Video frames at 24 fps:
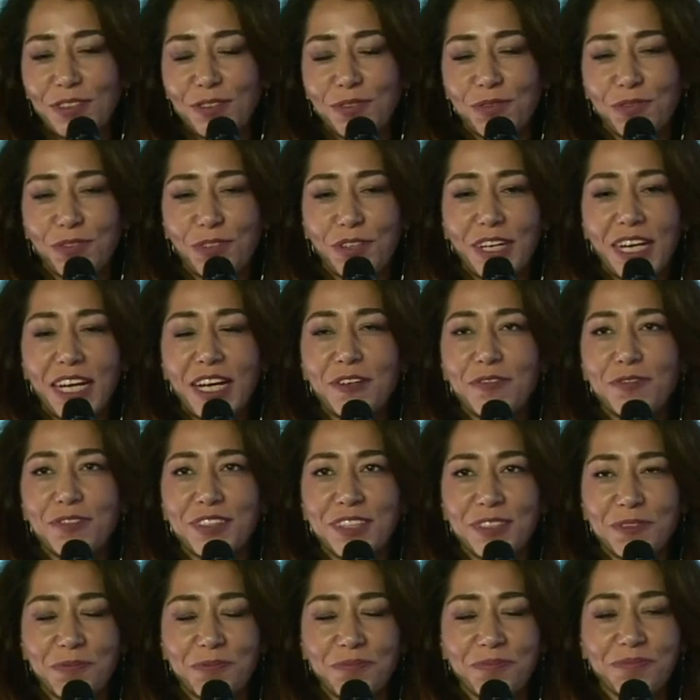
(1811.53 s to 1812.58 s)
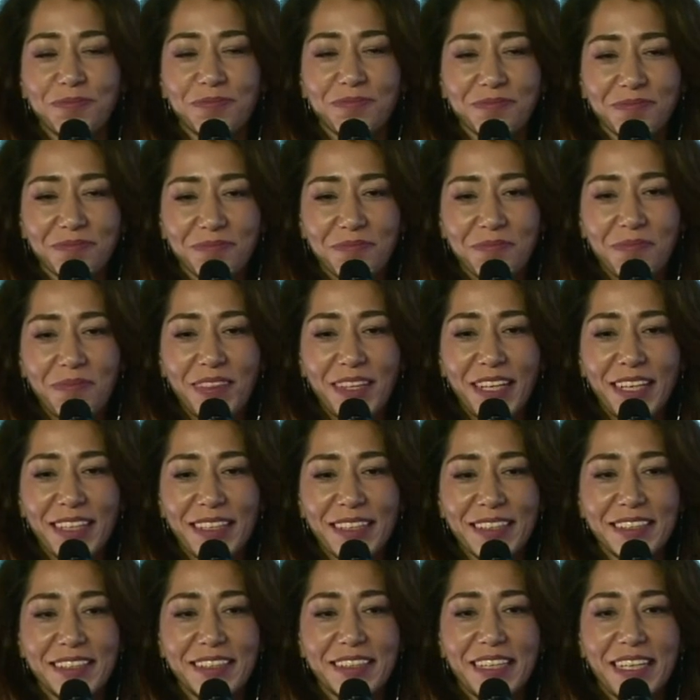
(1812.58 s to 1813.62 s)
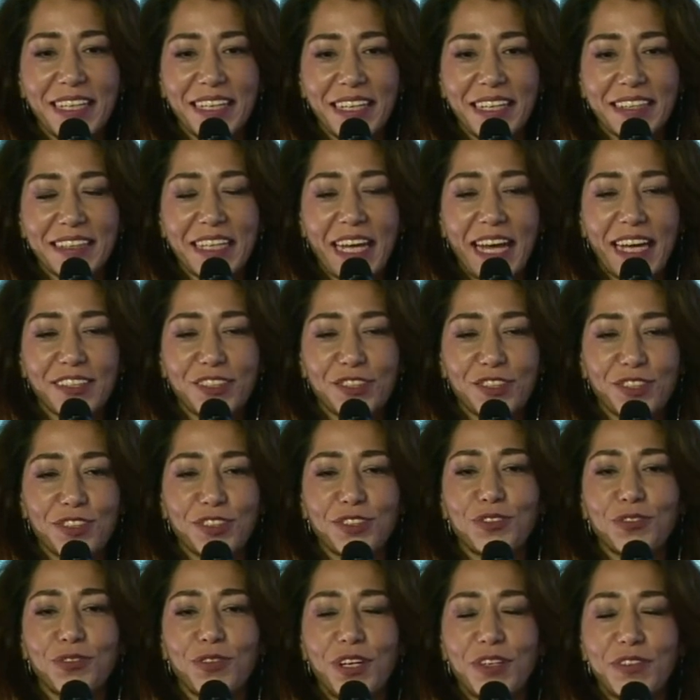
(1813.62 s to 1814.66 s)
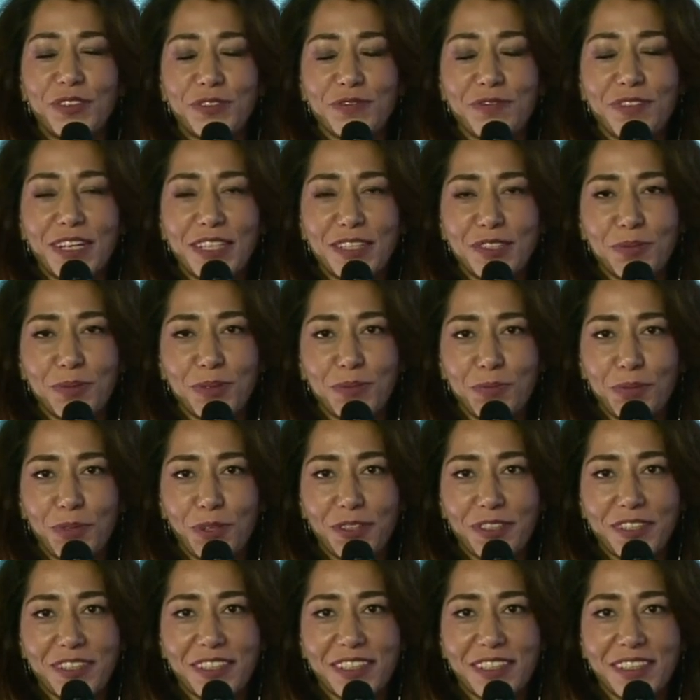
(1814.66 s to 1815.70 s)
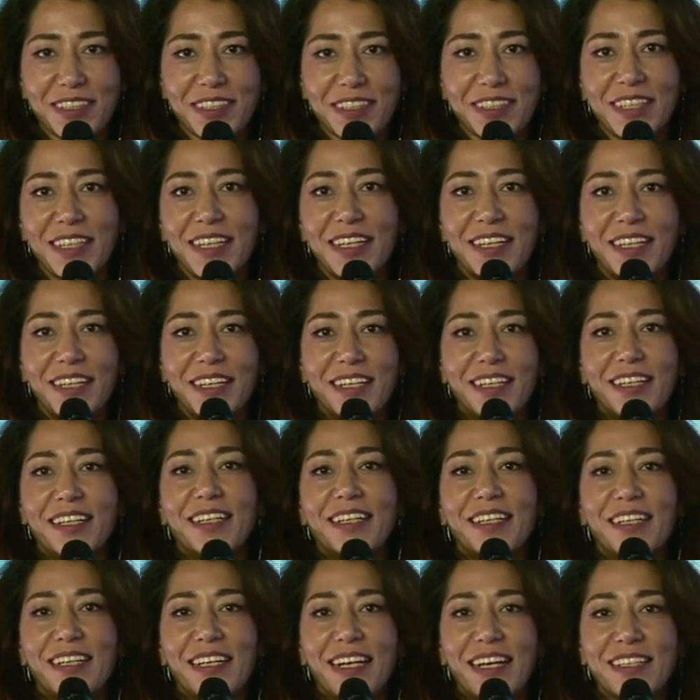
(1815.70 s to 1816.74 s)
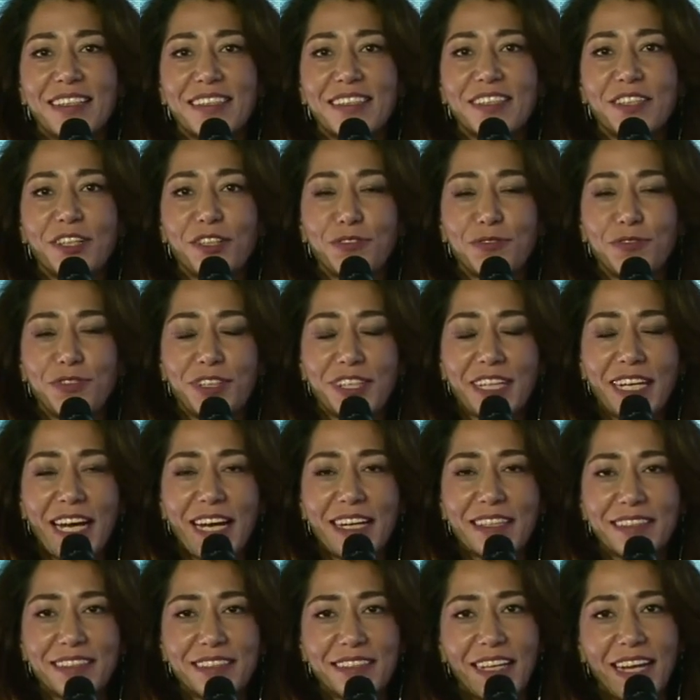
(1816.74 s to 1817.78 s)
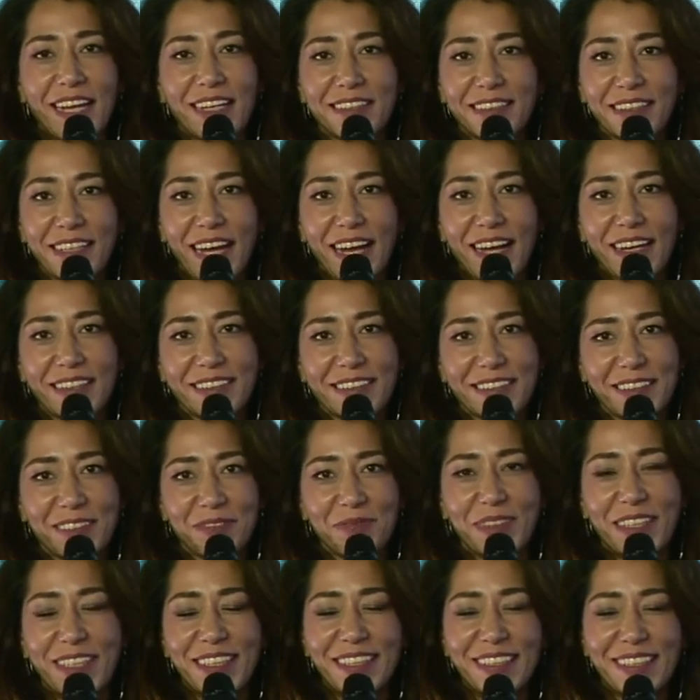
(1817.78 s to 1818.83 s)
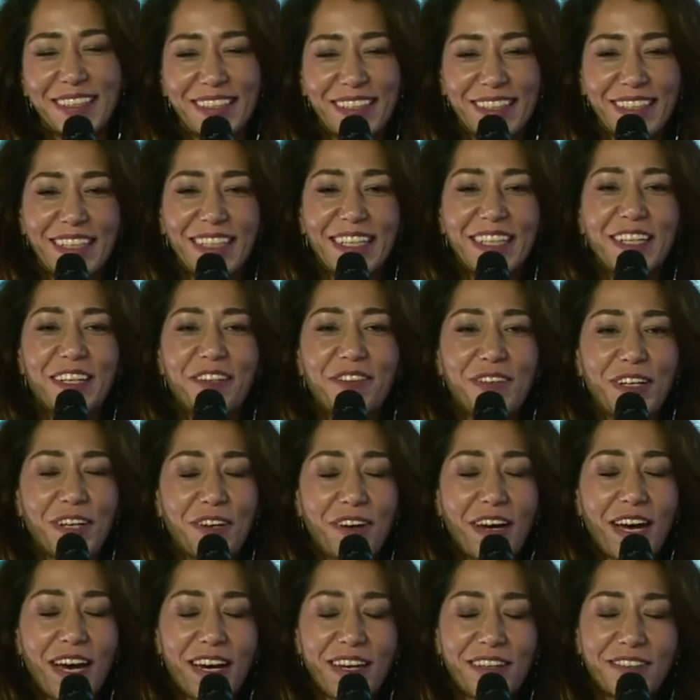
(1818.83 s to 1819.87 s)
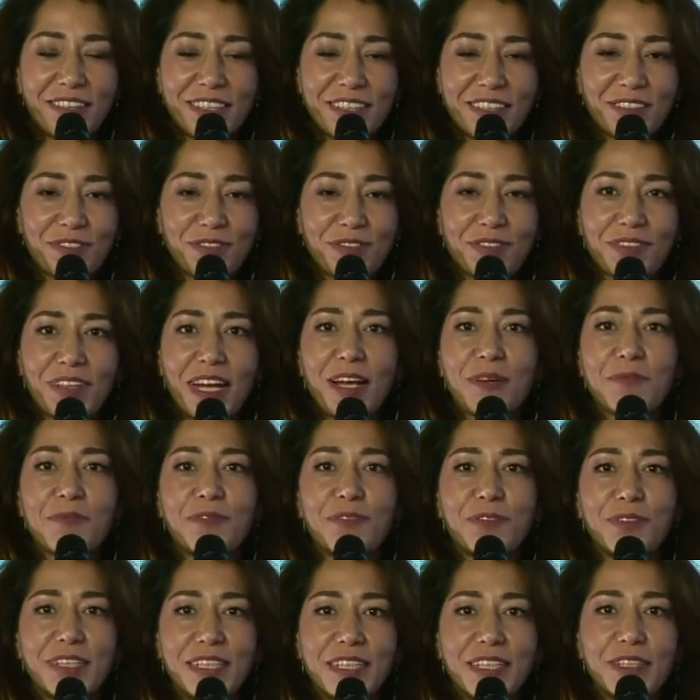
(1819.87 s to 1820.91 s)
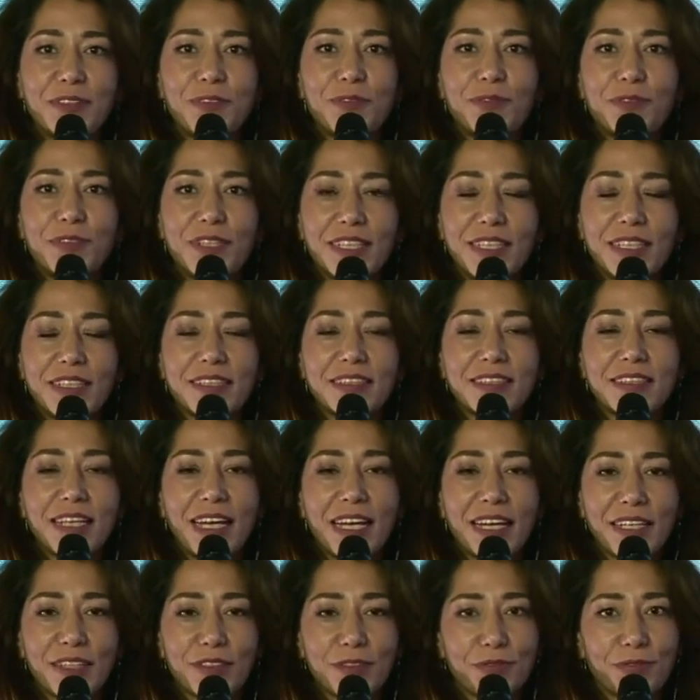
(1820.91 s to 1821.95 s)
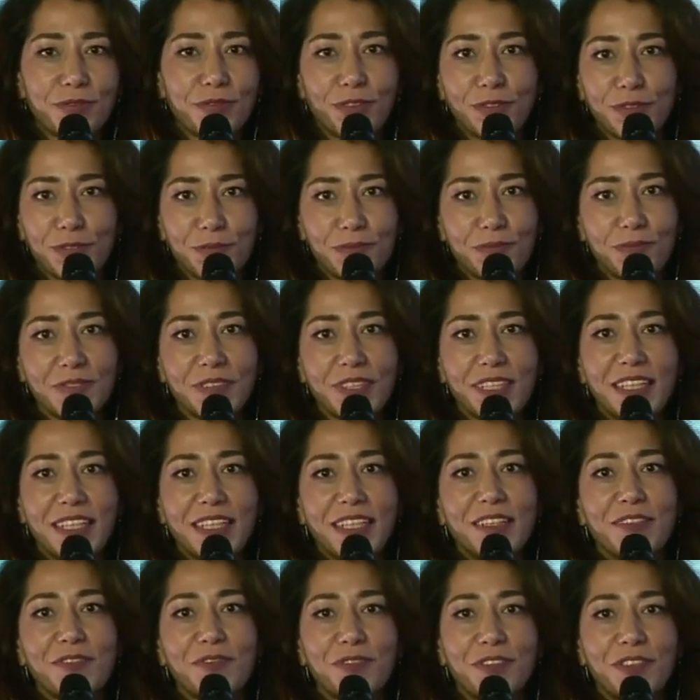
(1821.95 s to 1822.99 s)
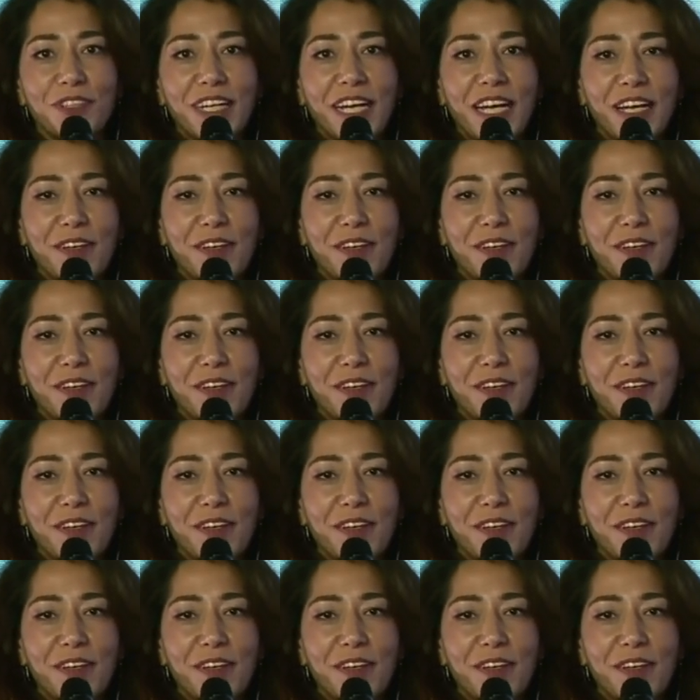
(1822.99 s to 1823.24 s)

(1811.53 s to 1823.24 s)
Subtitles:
Well, forever. We stay attached to our investment process. Let's not forget that, guys. Well, Howard, I'm really, really thankful for